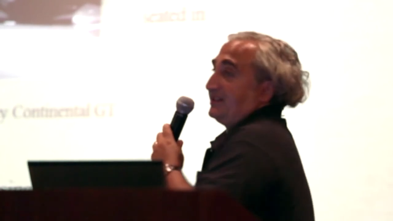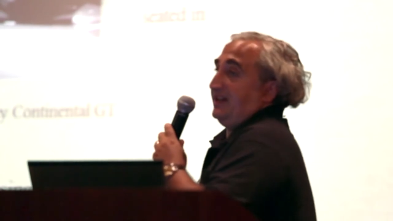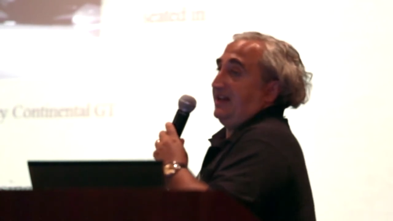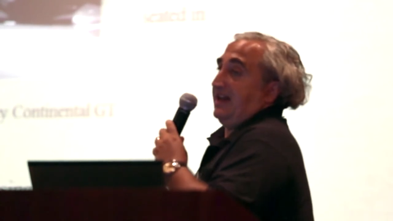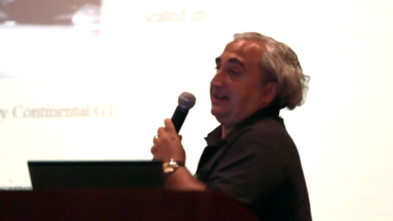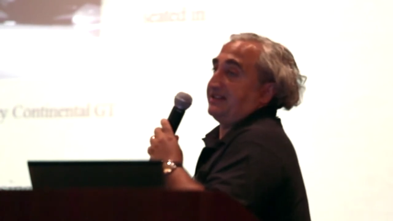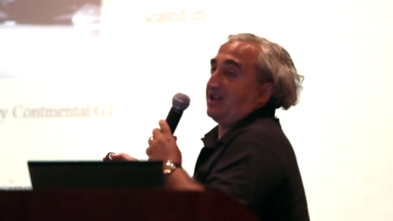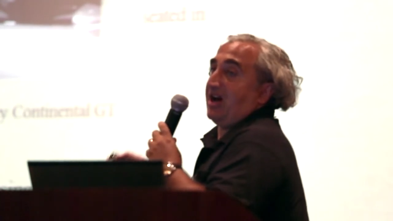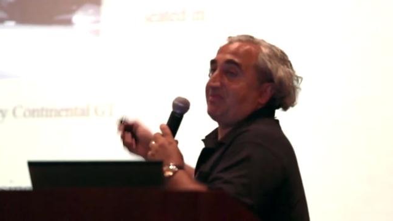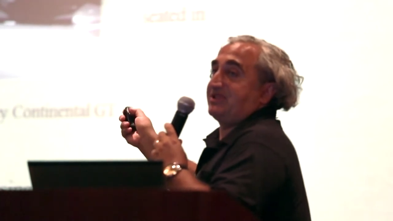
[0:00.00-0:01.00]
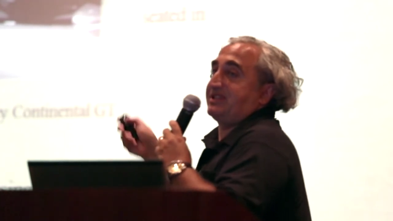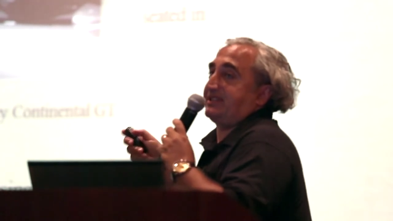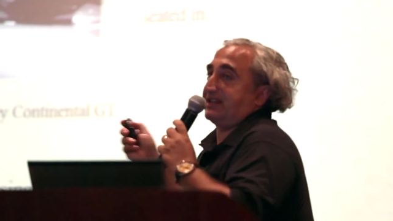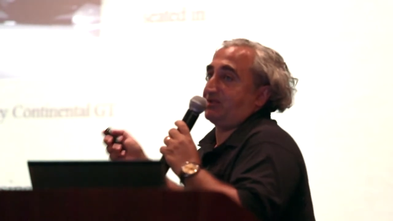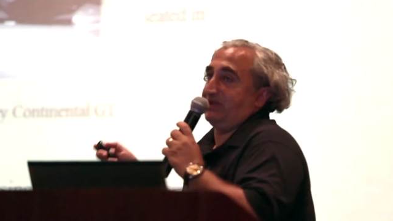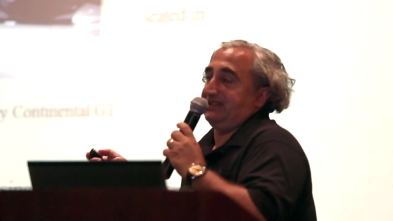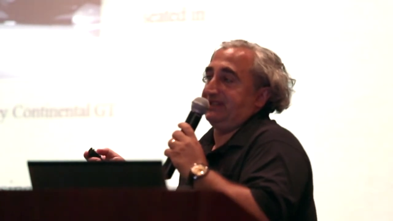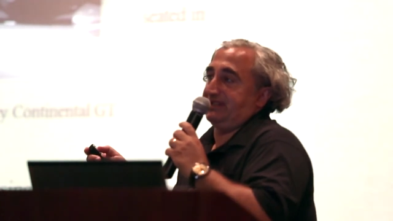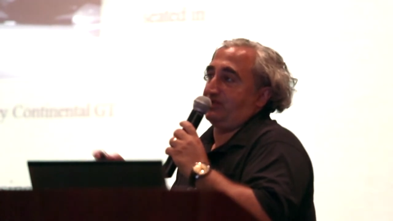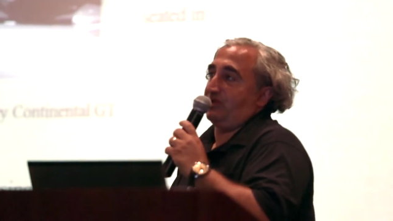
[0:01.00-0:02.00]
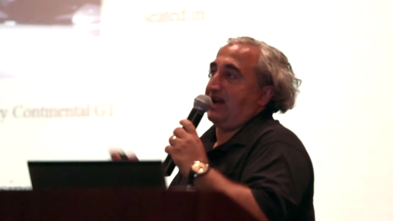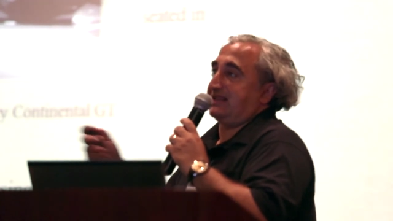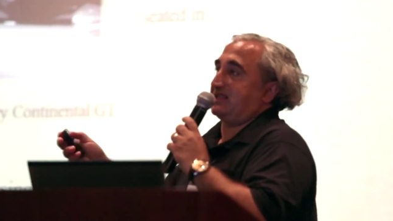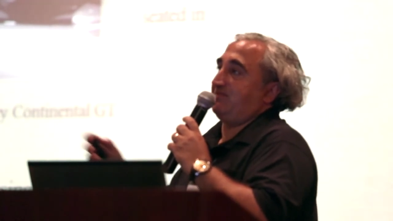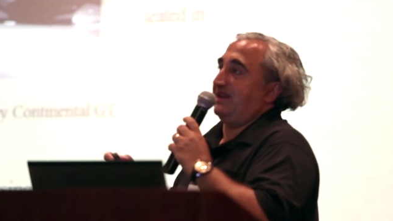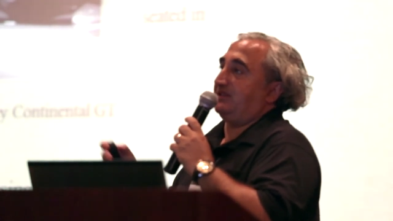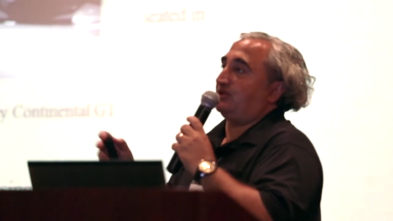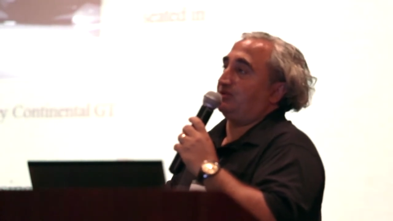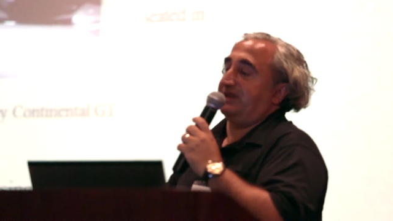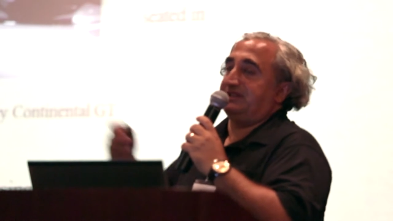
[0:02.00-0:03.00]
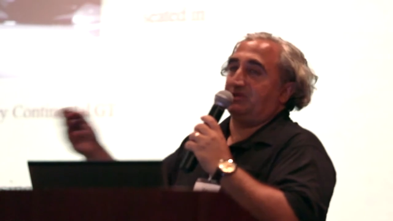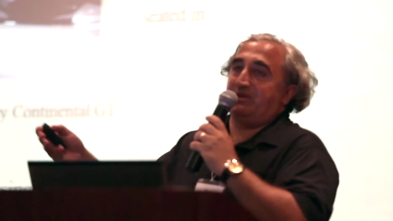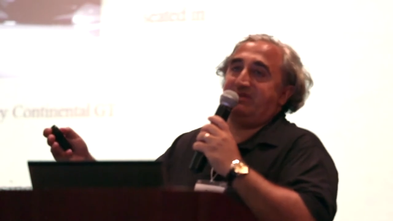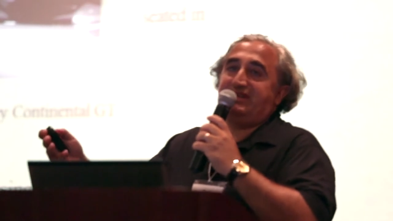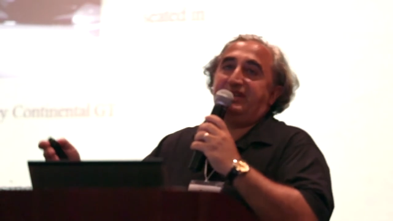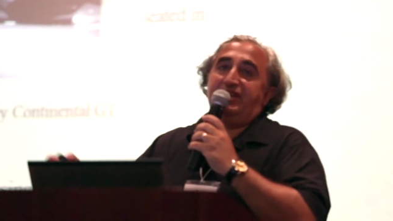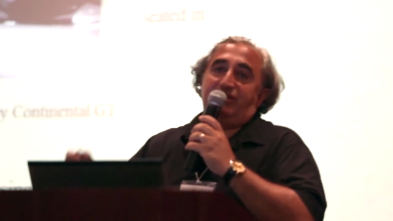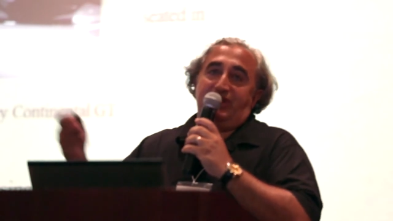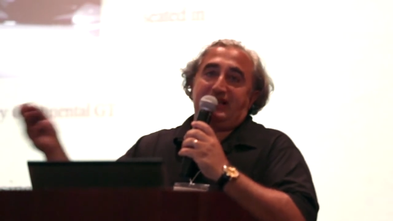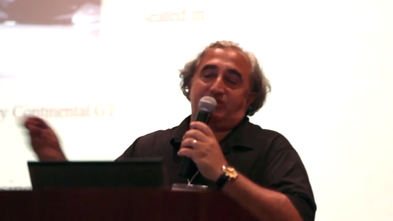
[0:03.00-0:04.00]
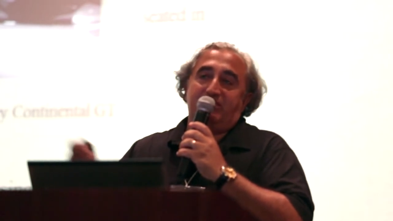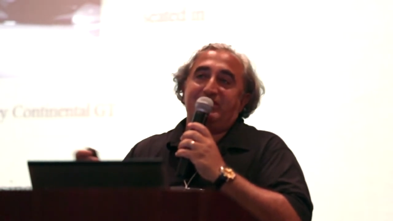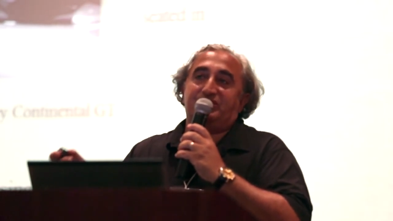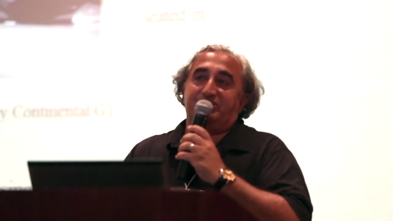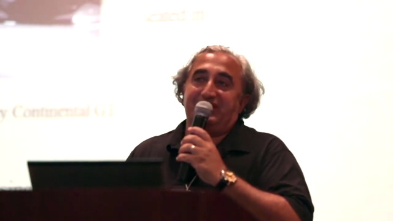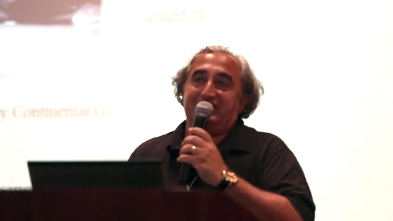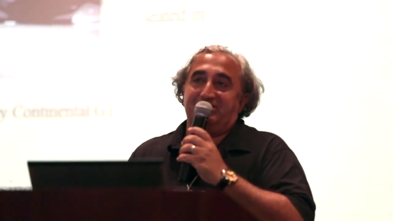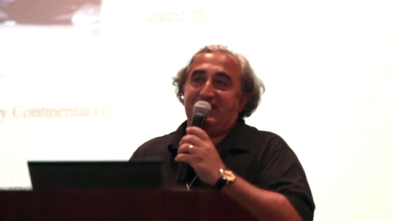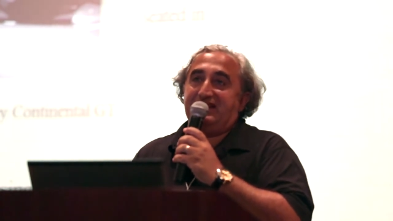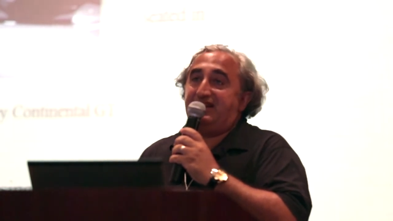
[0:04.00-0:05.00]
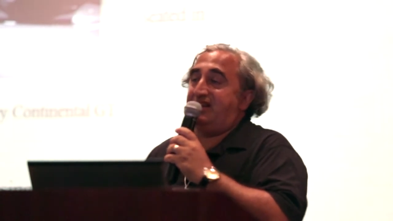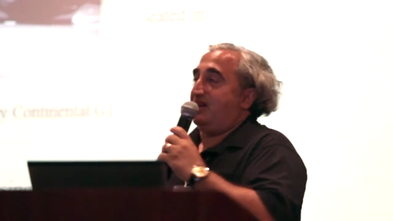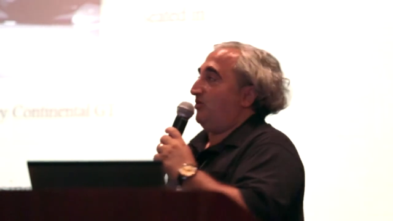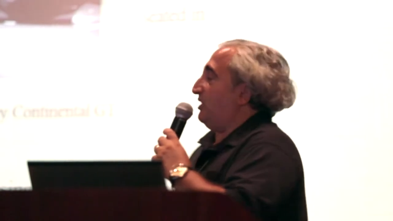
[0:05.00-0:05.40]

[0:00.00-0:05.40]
cars, and it's opposite sex ratings. You ask men to rate the women, you ask women to rate the men.